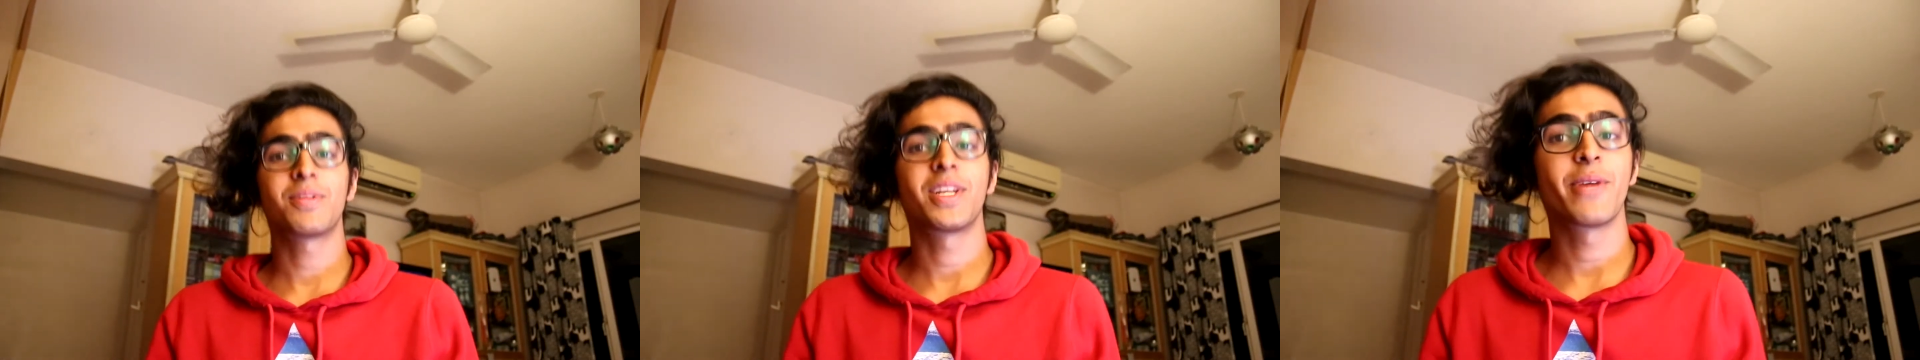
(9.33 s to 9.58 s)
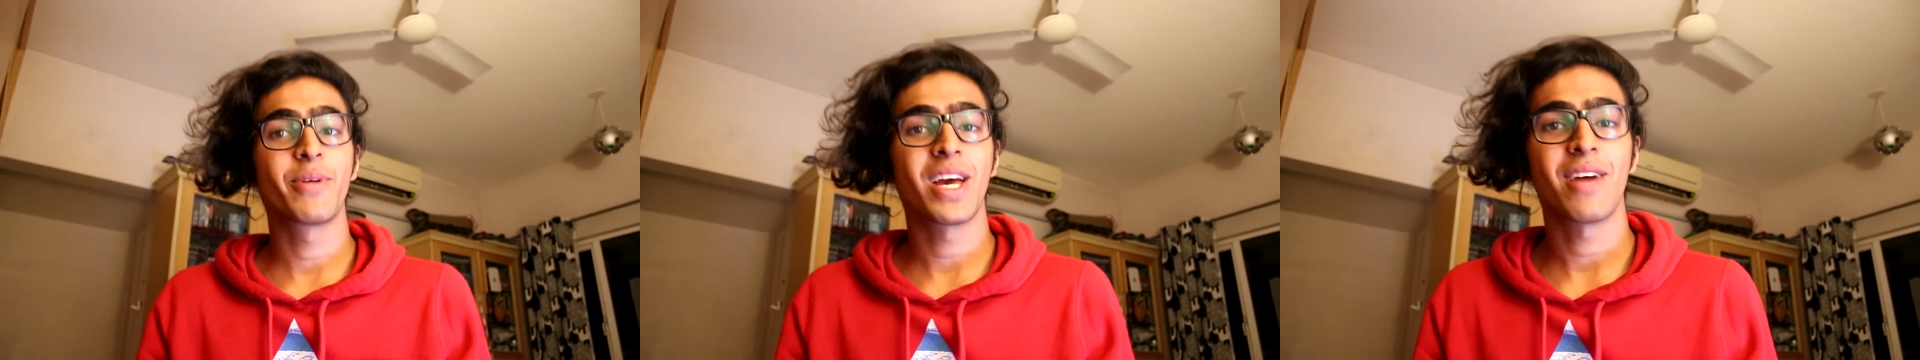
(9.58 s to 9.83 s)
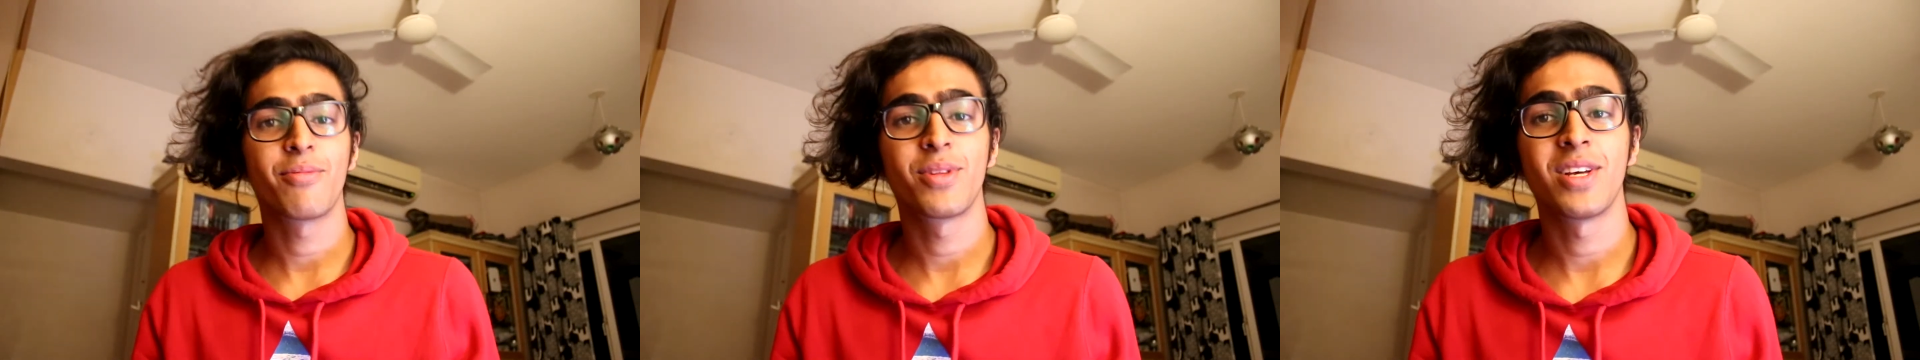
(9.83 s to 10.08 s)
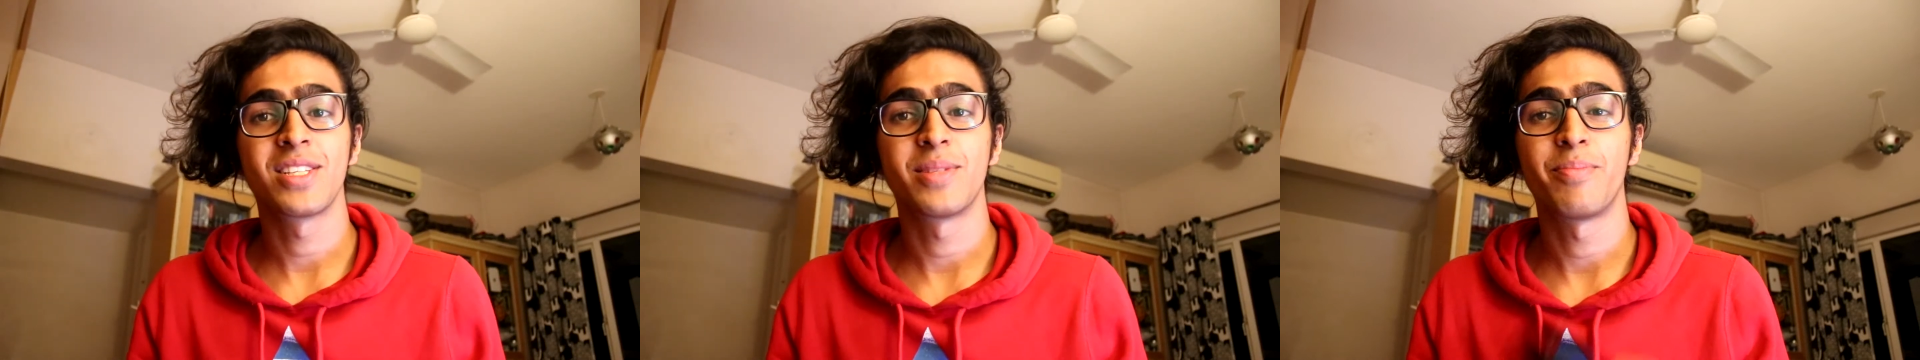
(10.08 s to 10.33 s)
Today we have with
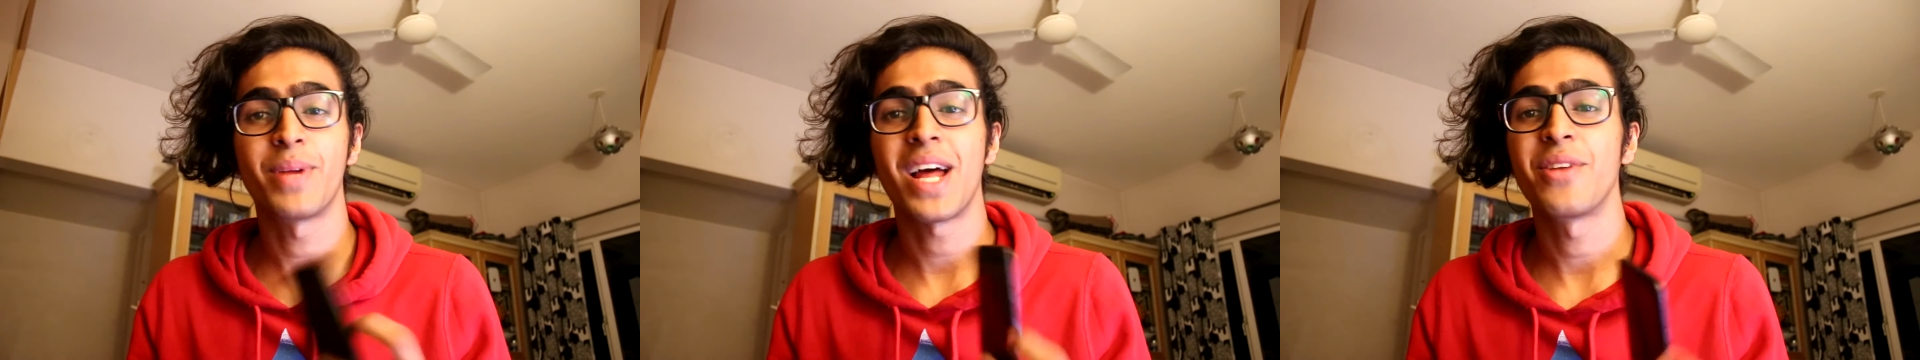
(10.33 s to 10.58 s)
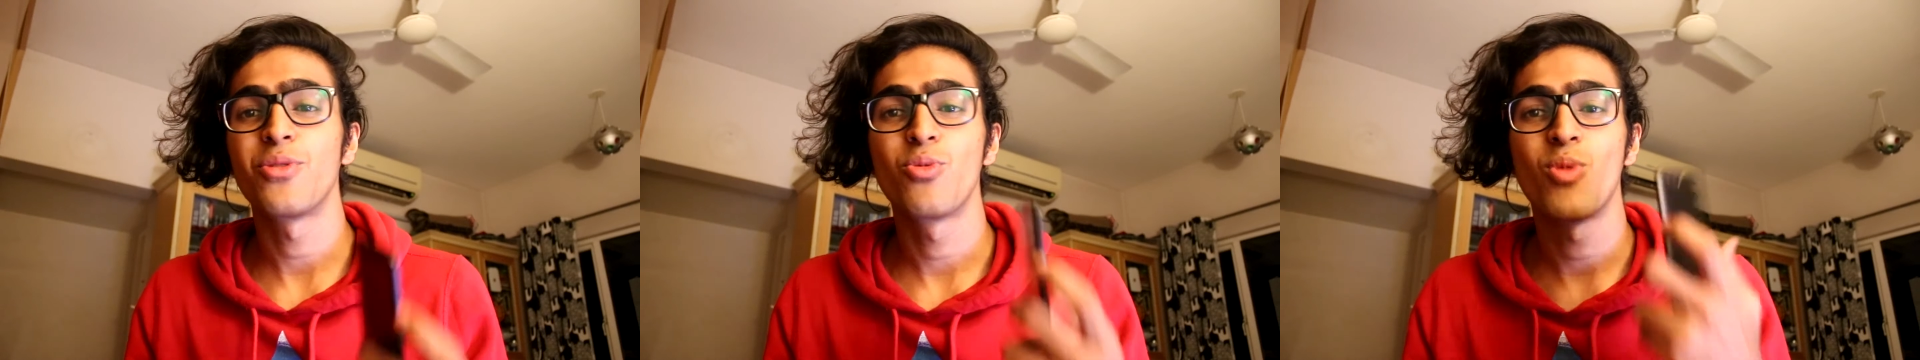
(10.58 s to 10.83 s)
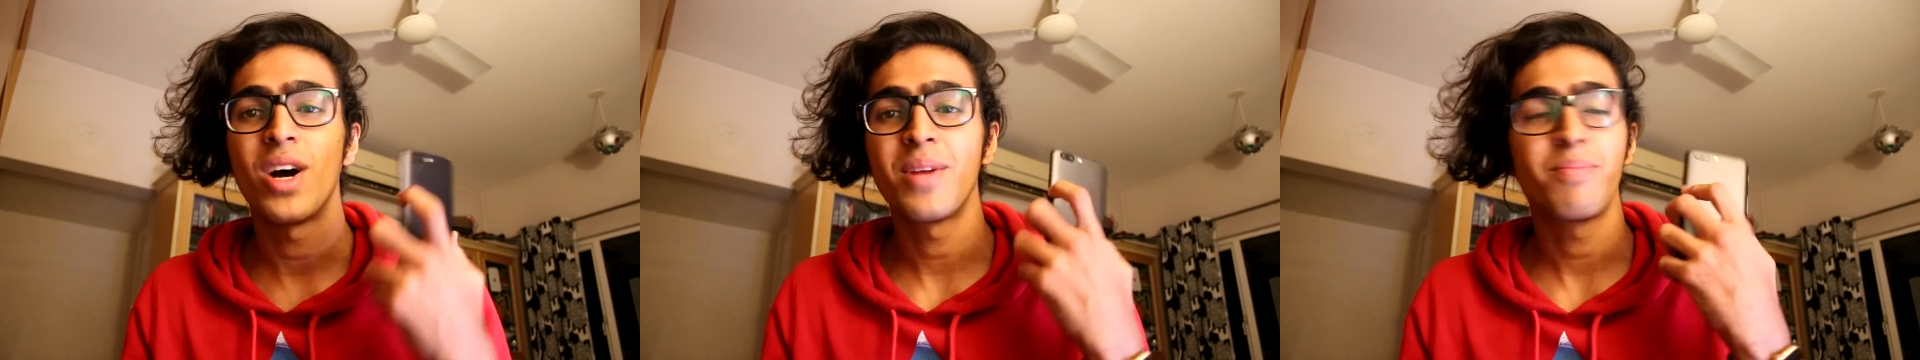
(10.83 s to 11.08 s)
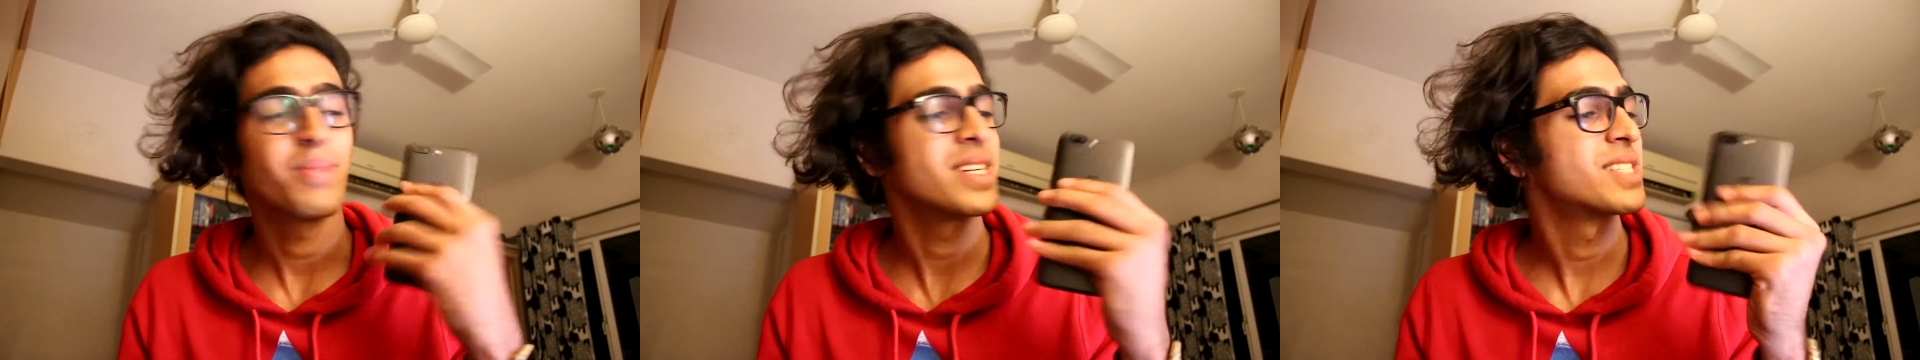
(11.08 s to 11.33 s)
us the brand new
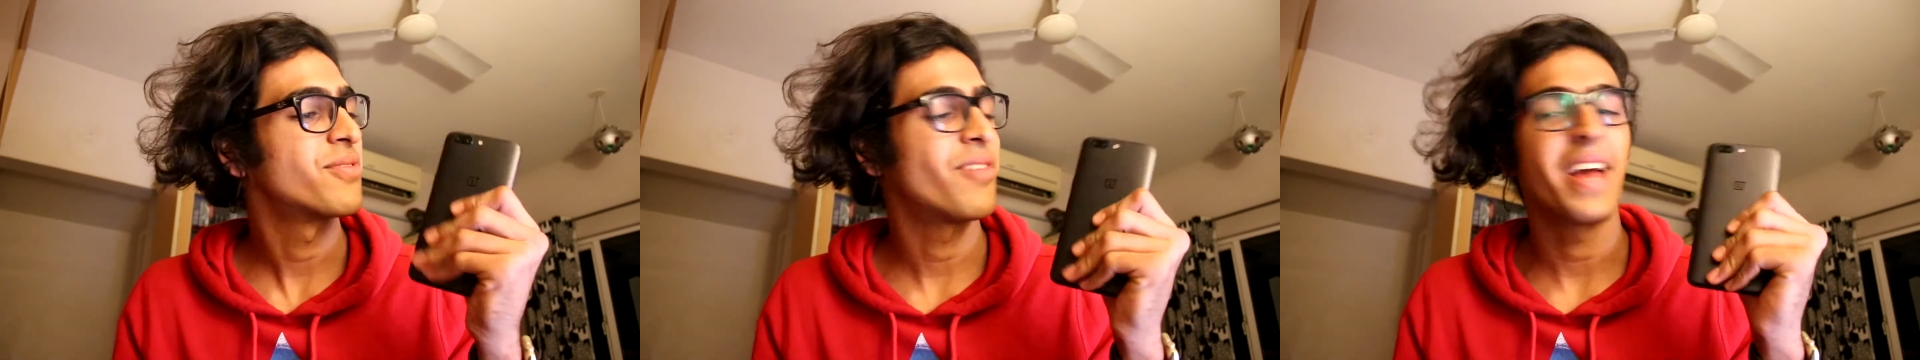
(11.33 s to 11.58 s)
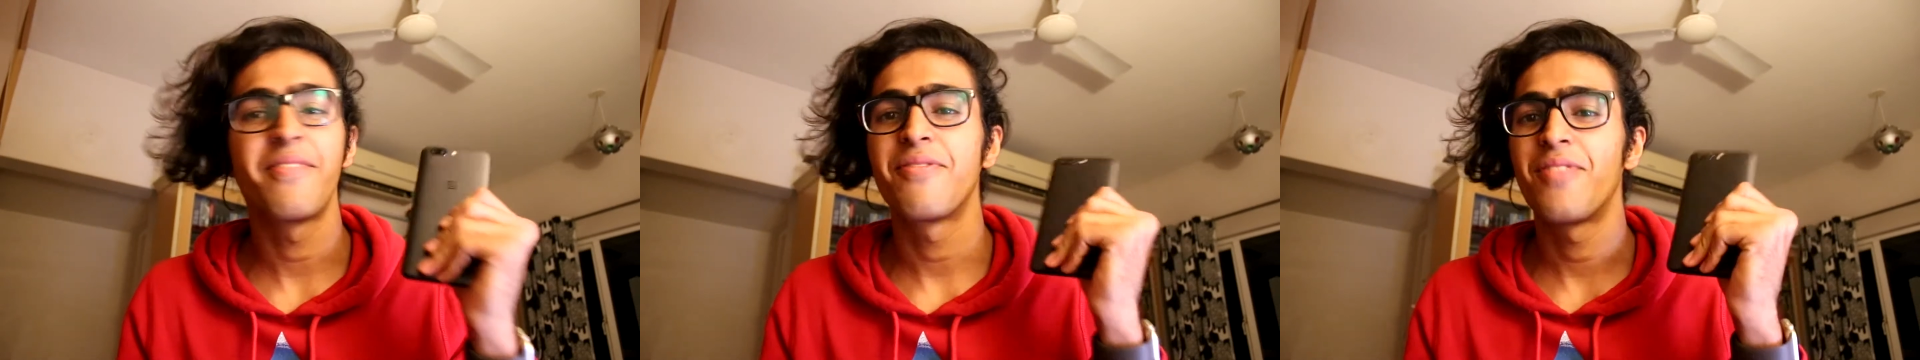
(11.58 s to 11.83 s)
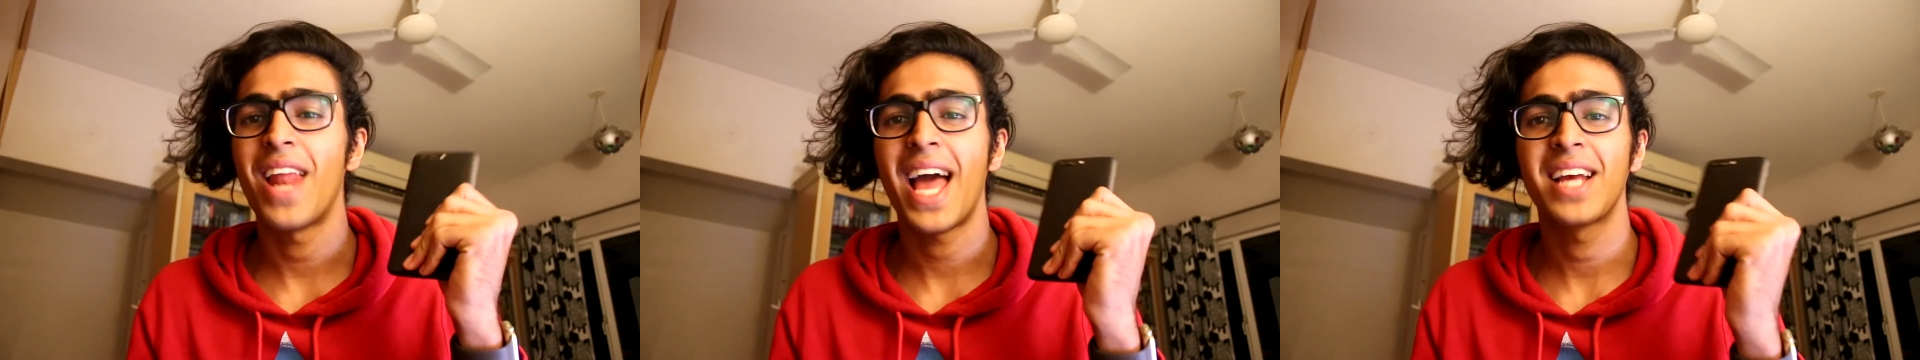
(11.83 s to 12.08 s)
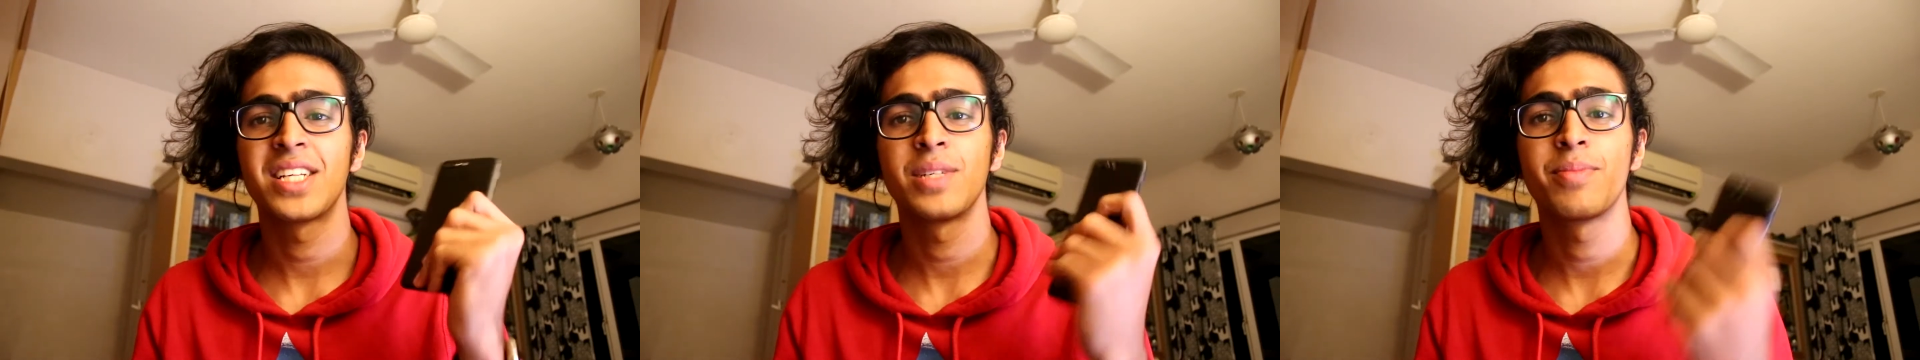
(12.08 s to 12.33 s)
OnePlus 5
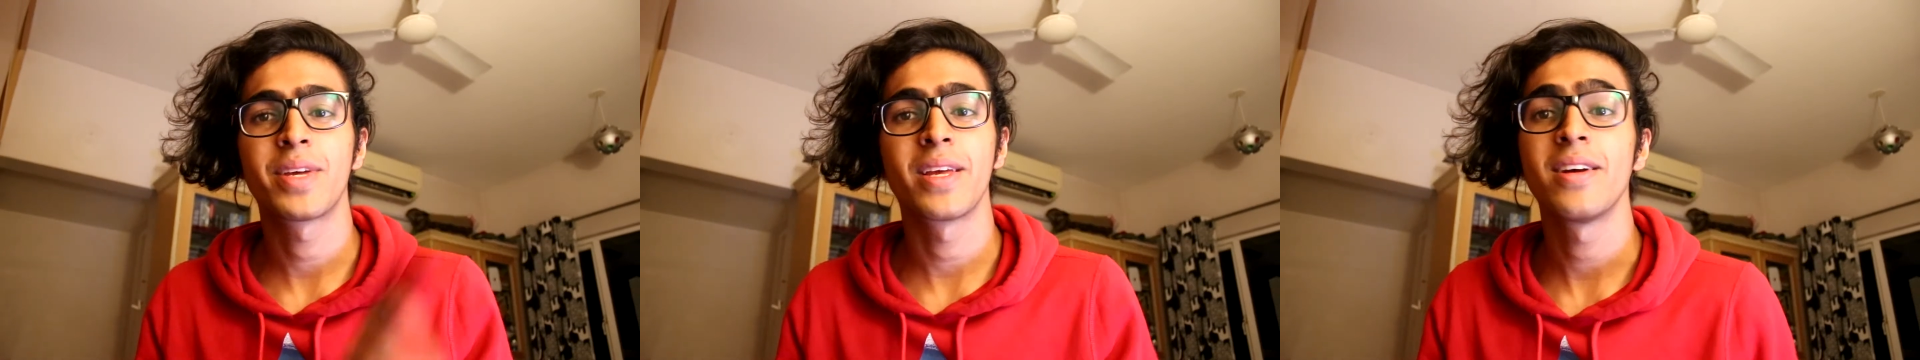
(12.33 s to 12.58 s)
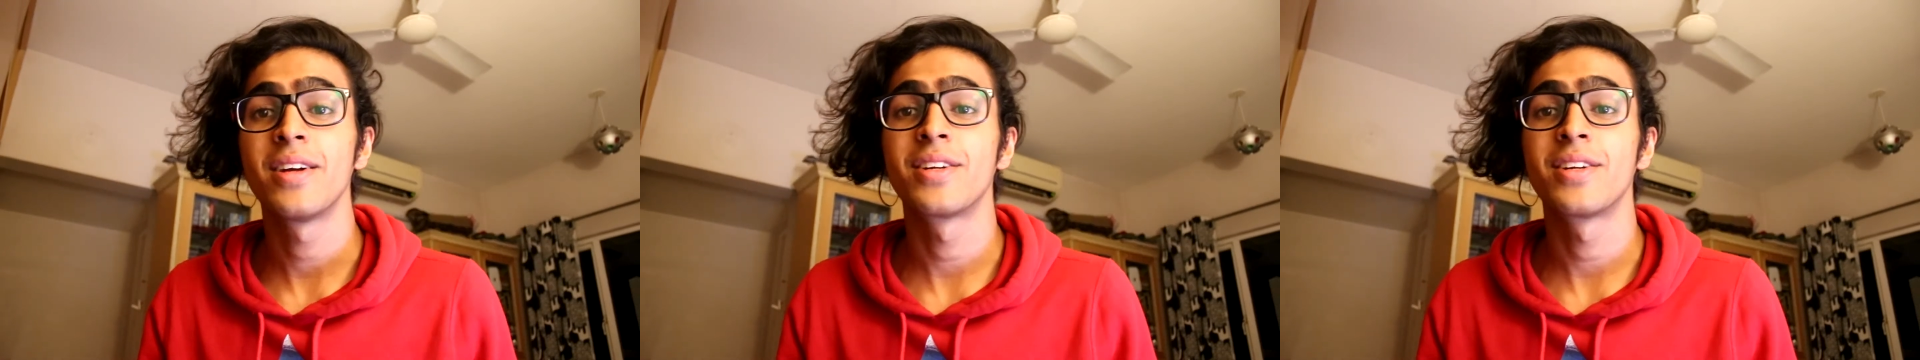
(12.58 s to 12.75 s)
flagship killer.